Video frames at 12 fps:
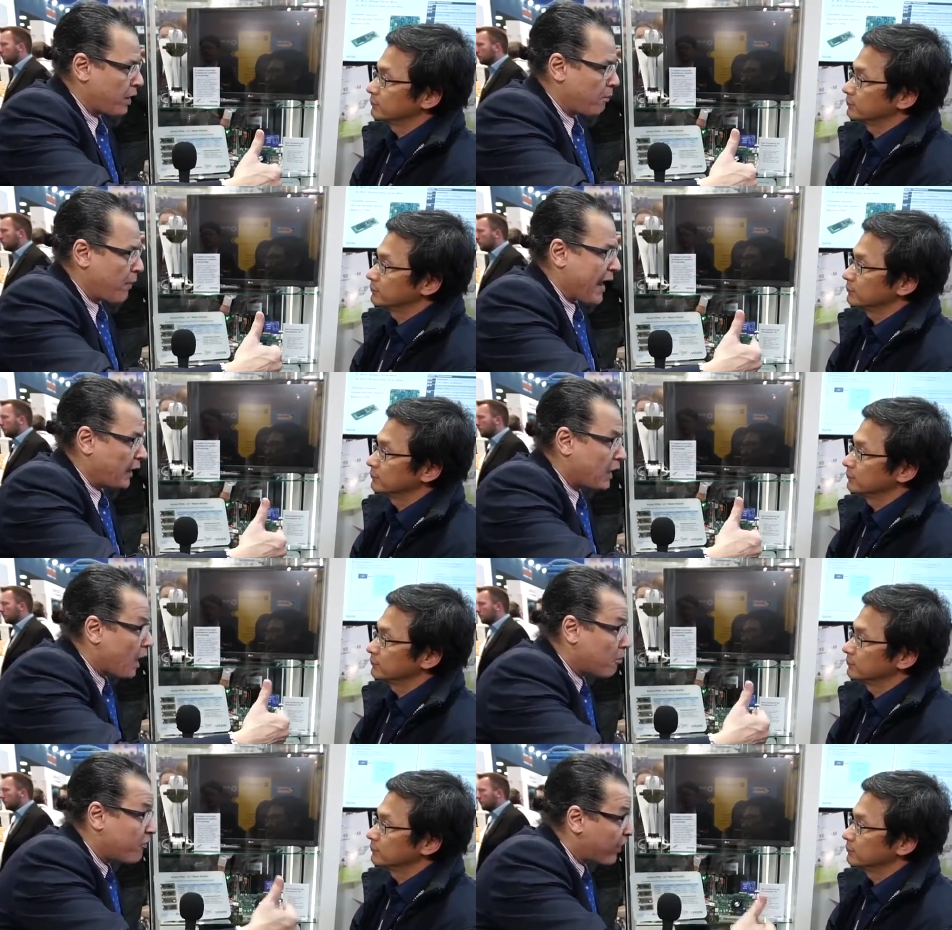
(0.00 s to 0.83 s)
Speaker 1: uh, backing
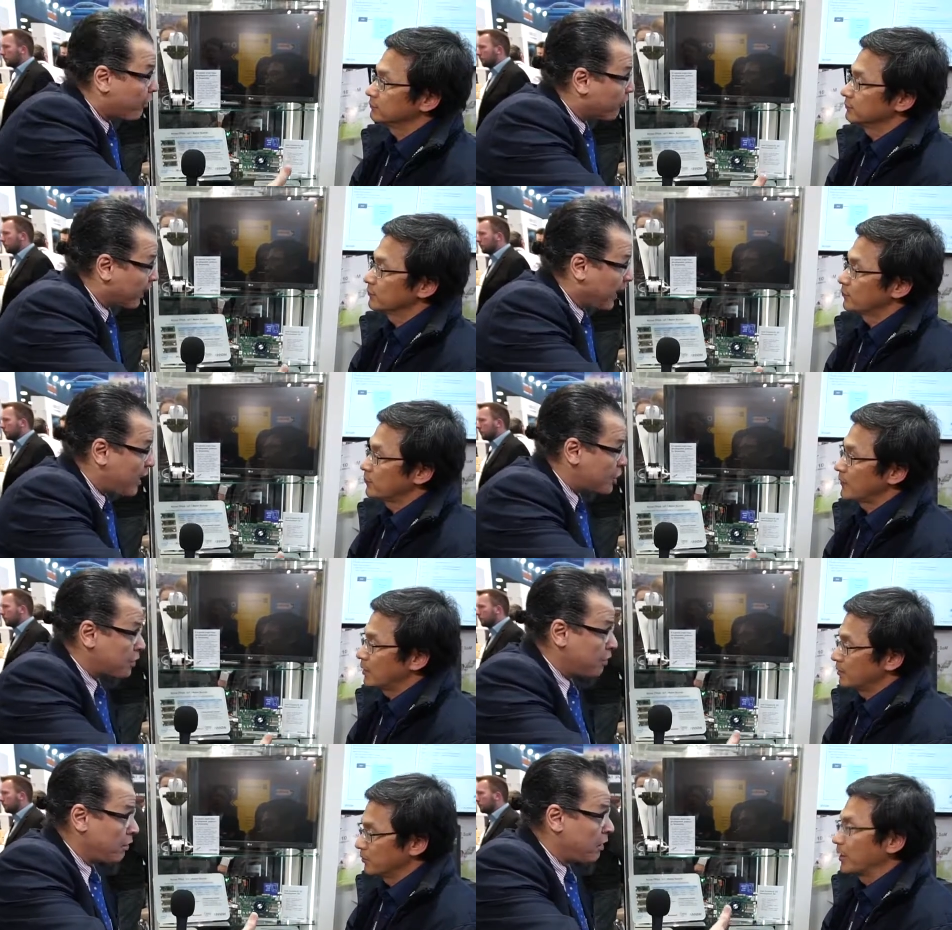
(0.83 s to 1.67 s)
it up,
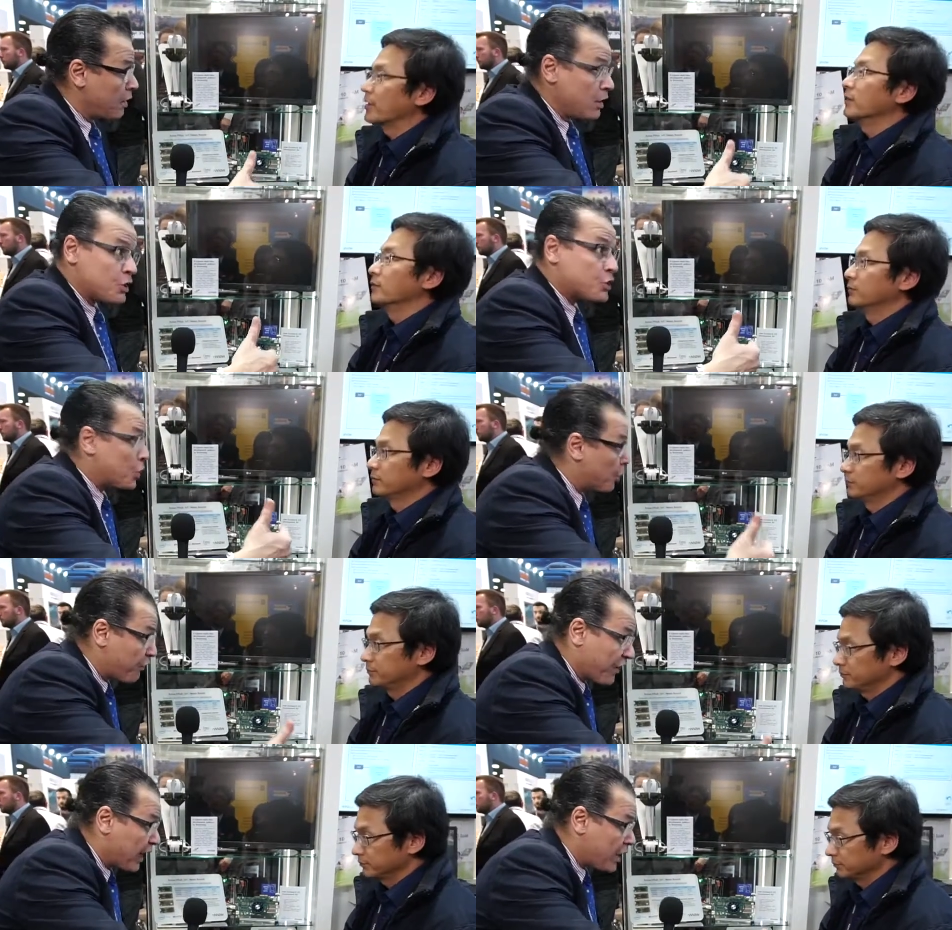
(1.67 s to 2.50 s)
verification, right.
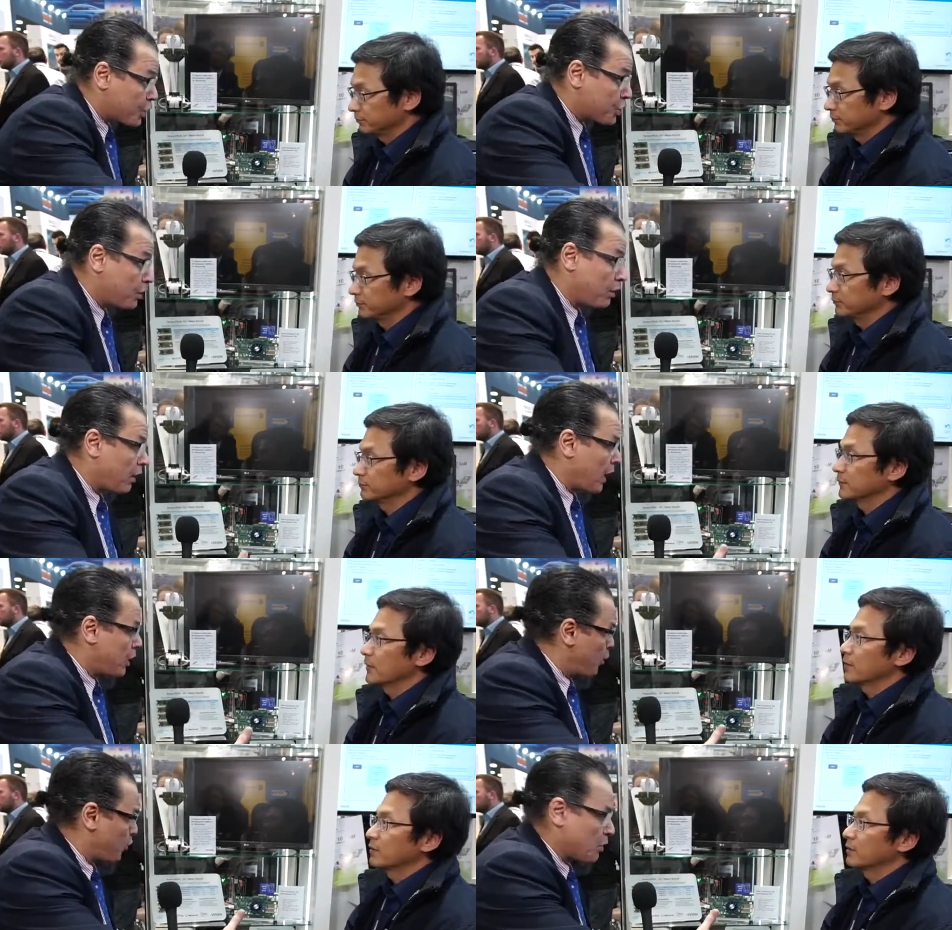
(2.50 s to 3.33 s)
certification,
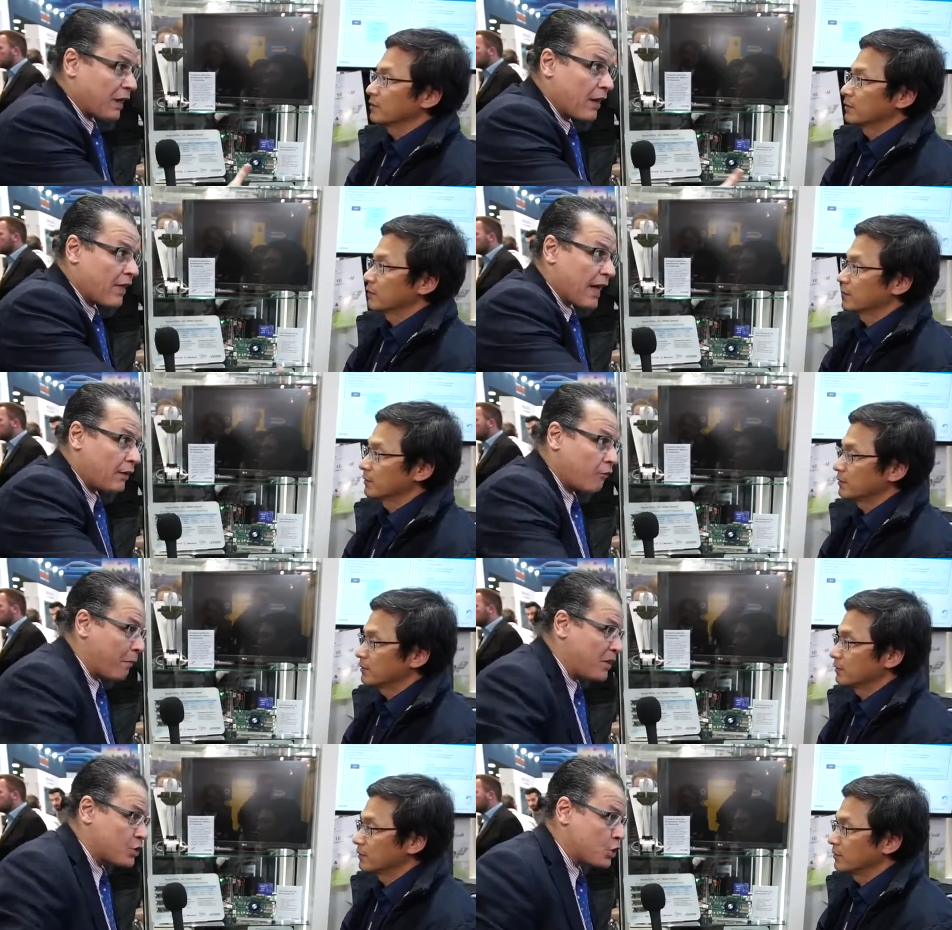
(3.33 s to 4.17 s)
and you supply that
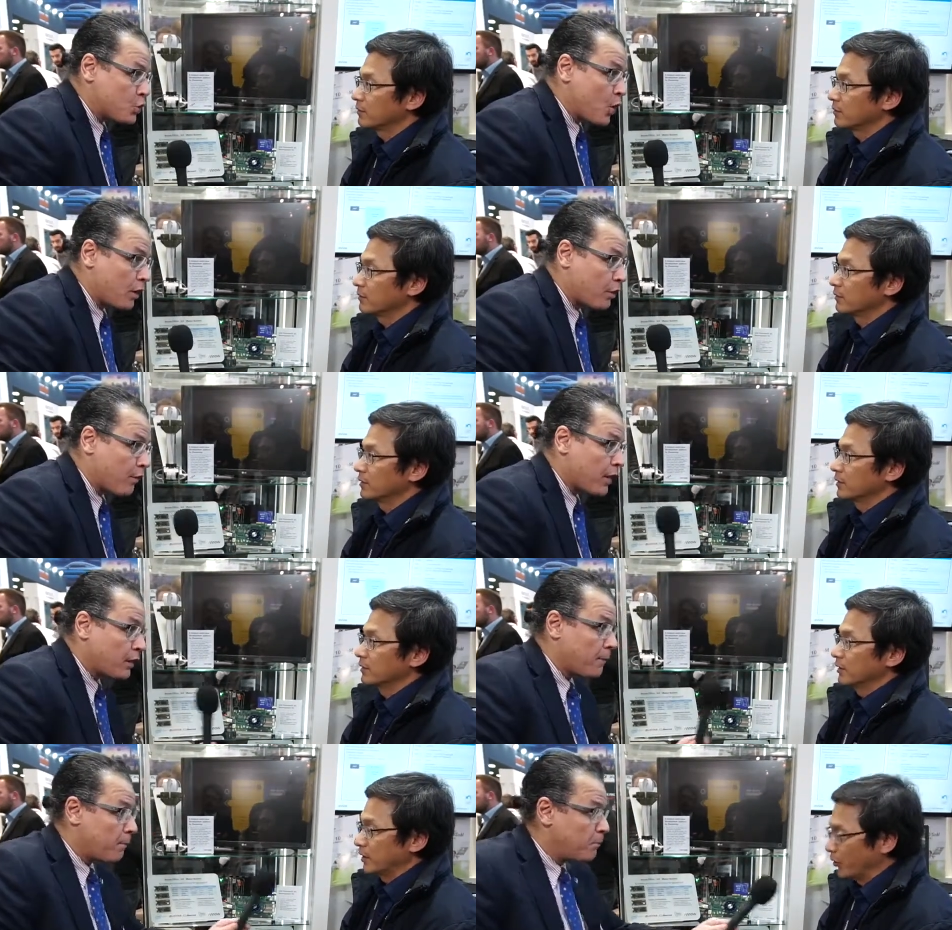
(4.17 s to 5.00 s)
information
Speaker 2: as well,
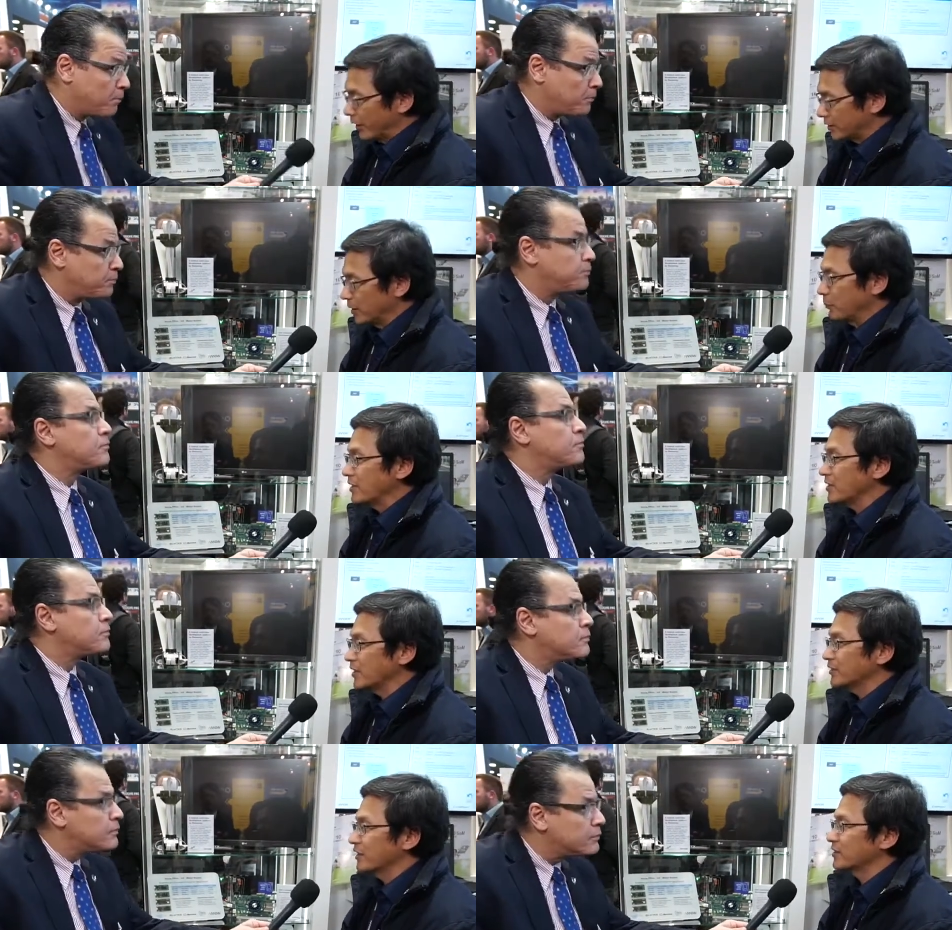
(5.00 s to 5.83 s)
correct? Correct.
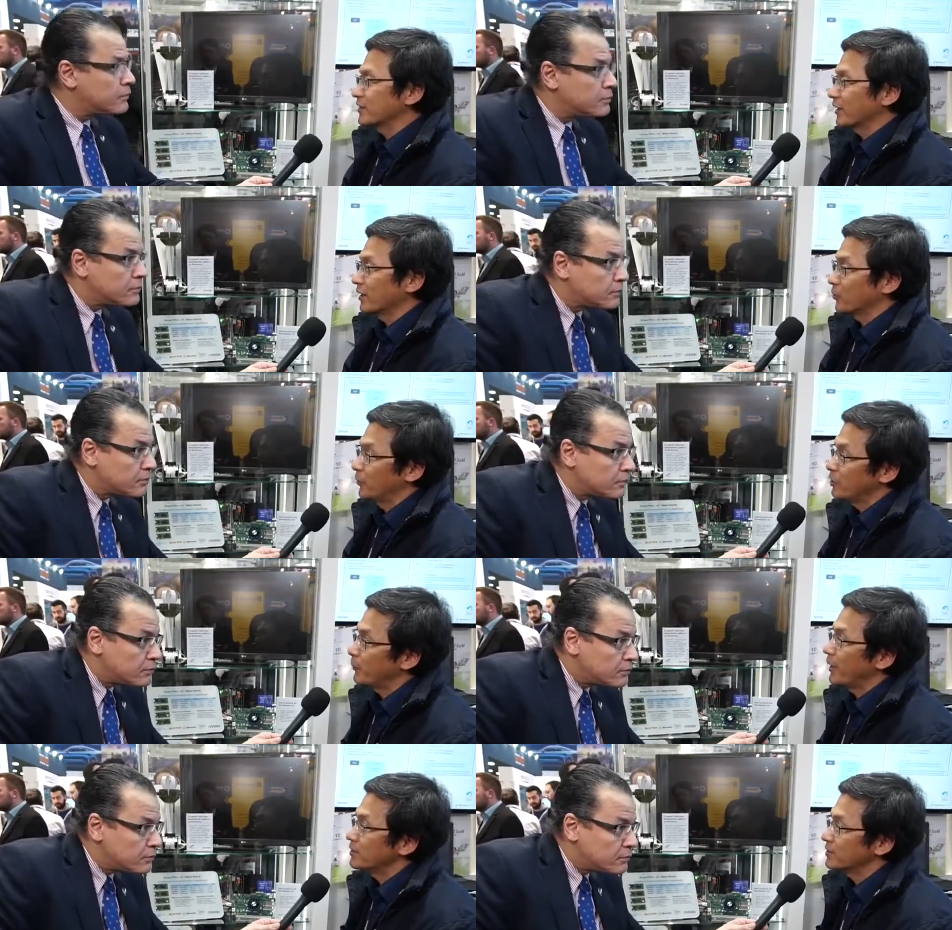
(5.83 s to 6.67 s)
Basically, it's just like uh, when
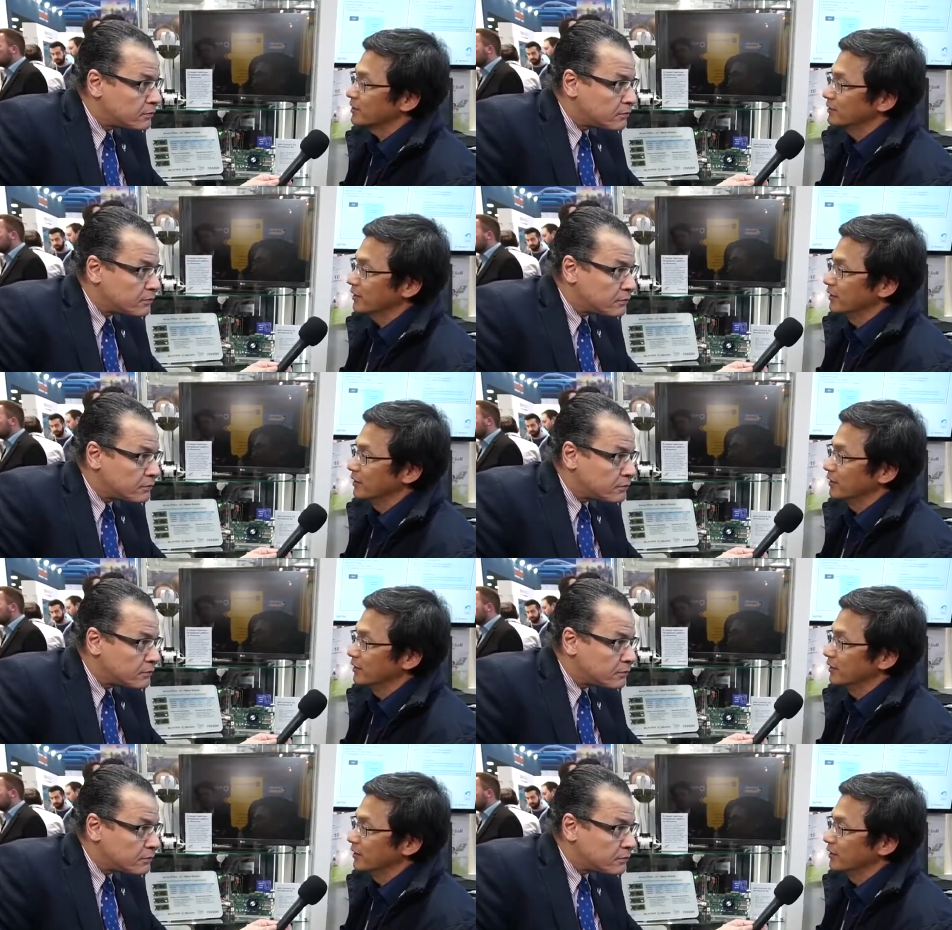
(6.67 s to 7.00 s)
you're passing